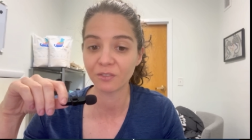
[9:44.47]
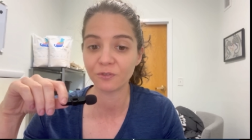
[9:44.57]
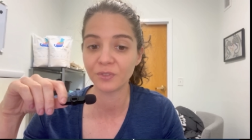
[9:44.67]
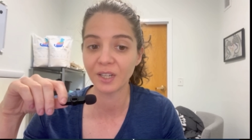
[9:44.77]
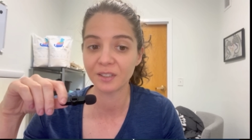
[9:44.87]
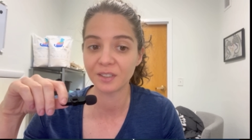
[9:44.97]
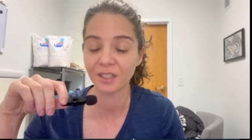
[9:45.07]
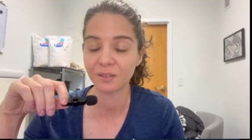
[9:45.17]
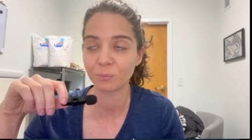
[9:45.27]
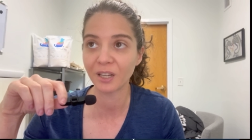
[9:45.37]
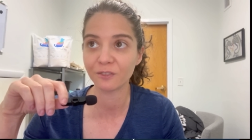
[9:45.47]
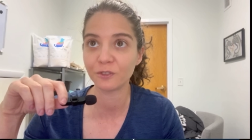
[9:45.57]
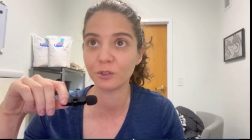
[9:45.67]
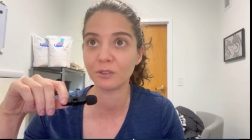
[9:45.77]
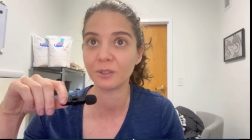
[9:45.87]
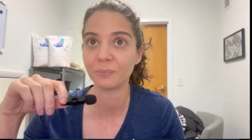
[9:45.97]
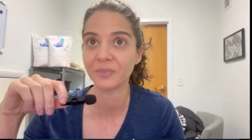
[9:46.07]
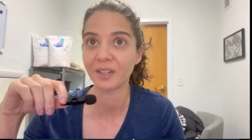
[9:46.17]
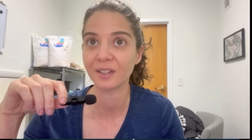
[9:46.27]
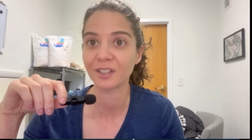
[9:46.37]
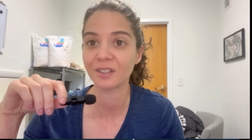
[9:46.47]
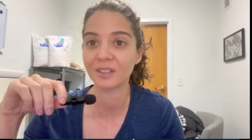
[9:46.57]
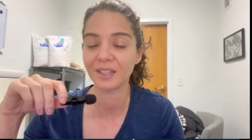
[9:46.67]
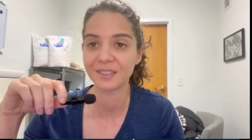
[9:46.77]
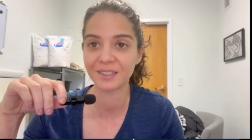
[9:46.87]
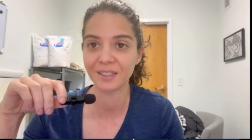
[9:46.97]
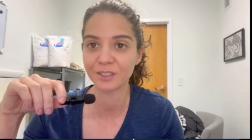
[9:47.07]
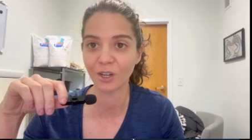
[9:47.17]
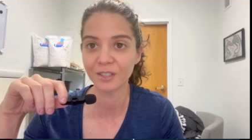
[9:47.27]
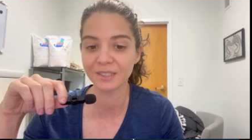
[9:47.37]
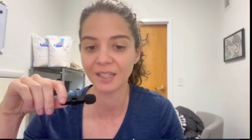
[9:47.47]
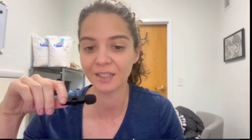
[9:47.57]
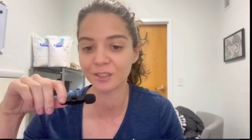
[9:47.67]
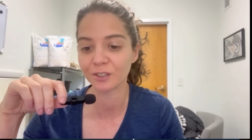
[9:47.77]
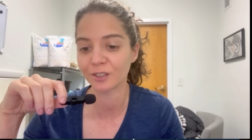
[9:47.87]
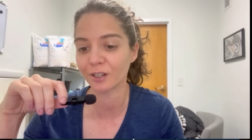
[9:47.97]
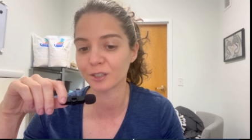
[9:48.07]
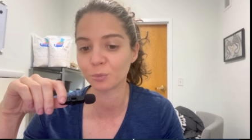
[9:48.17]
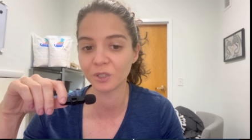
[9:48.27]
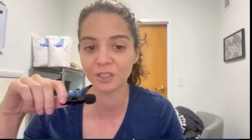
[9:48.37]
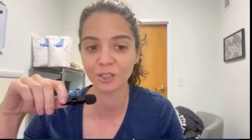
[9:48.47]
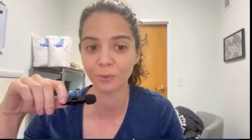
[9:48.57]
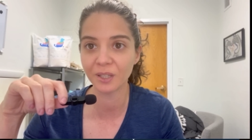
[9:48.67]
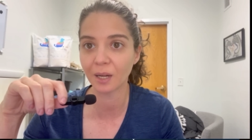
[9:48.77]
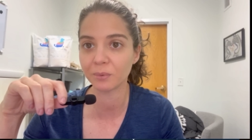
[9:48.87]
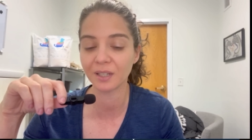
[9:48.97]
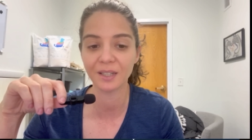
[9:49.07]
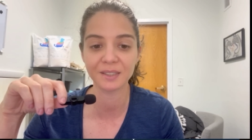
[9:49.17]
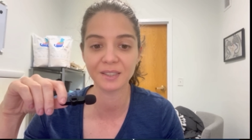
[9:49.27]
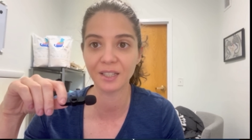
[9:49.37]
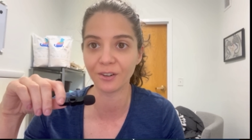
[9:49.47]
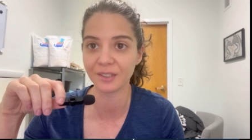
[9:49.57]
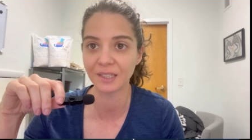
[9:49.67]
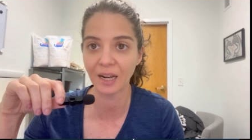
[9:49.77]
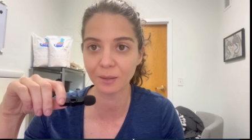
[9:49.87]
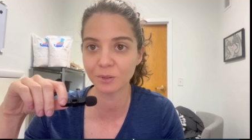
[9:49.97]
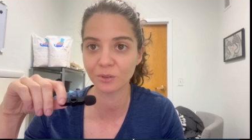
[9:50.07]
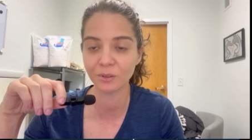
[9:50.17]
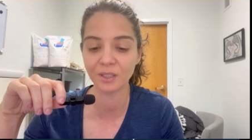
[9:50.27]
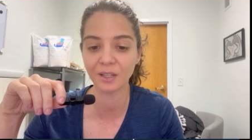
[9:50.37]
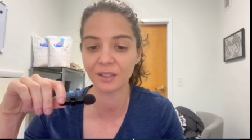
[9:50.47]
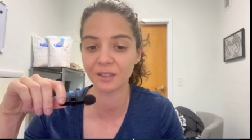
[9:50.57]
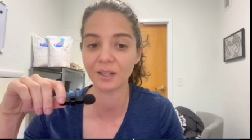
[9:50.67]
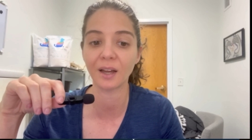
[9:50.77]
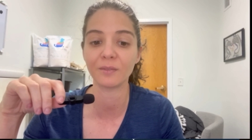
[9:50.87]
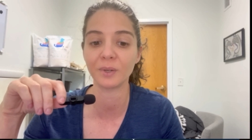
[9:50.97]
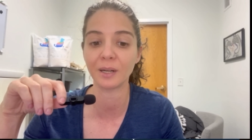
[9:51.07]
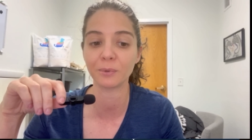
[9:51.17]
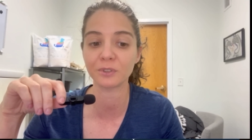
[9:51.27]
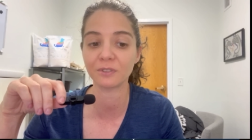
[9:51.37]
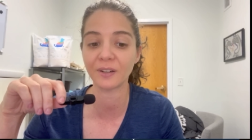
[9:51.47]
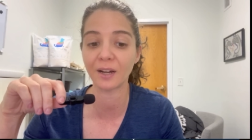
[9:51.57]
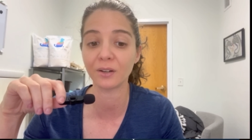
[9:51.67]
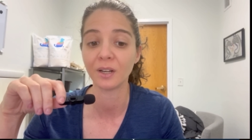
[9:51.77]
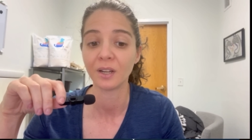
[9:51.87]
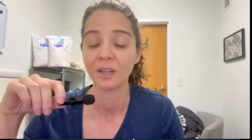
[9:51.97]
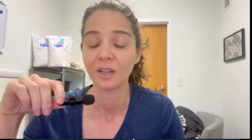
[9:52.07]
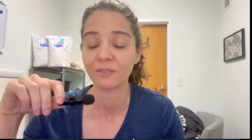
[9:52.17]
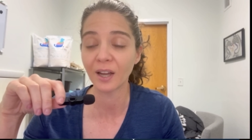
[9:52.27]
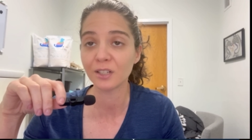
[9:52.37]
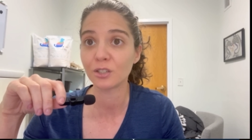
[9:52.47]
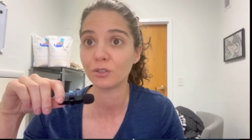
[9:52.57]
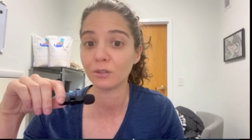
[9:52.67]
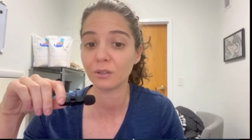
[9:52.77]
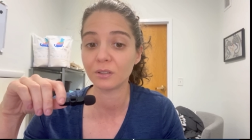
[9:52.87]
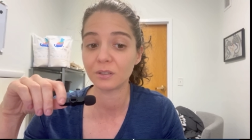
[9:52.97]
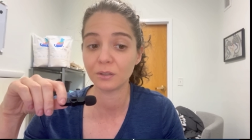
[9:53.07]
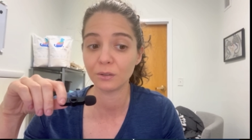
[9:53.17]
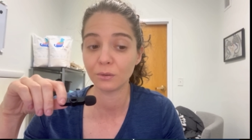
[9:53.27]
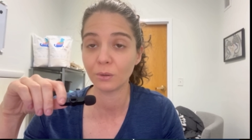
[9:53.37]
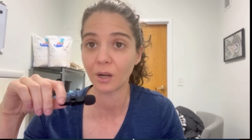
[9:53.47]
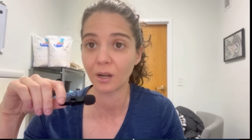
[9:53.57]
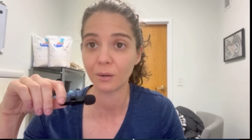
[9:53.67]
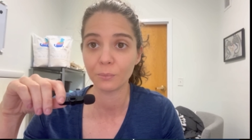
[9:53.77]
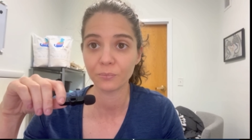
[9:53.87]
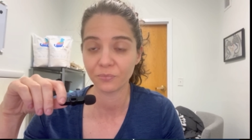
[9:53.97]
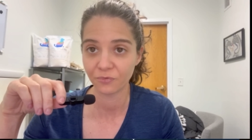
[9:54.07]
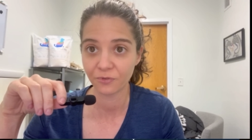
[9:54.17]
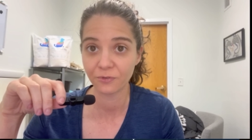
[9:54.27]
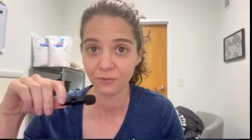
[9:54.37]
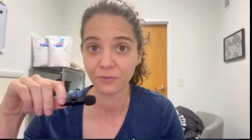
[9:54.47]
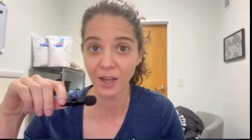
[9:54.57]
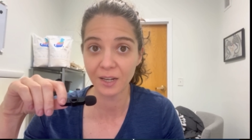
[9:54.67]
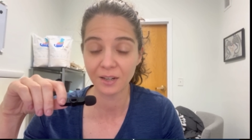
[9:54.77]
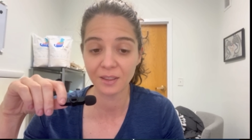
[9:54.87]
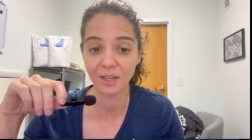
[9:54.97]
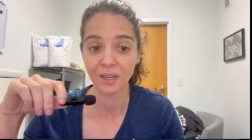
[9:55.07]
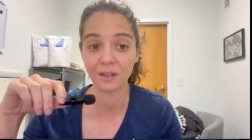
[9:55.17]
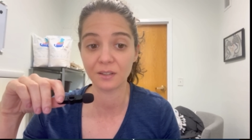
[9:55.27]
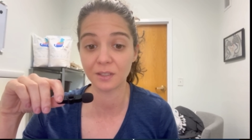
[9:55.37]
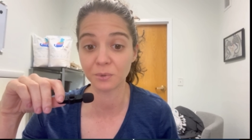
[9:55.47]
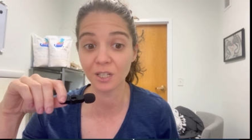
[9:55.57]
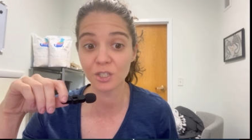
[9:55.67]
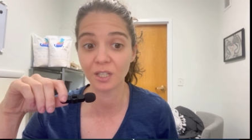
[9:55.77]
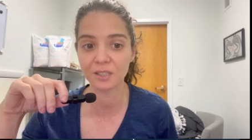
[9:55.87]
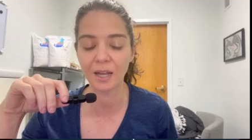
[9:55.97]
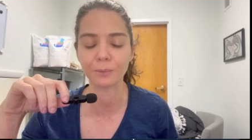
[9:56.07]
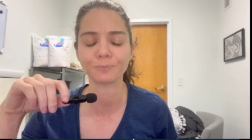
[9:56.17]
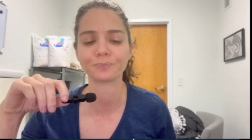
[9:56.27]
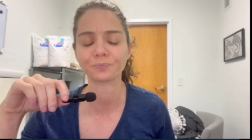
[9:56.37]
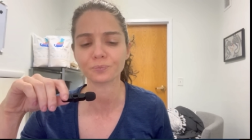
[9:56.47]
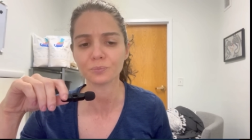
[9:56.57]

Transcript: pet that that pet food uh, is, is causing cancer in dogs, please show me that because there is absolutely nothing that I have been able to found, find to do to um, find that substantiates that.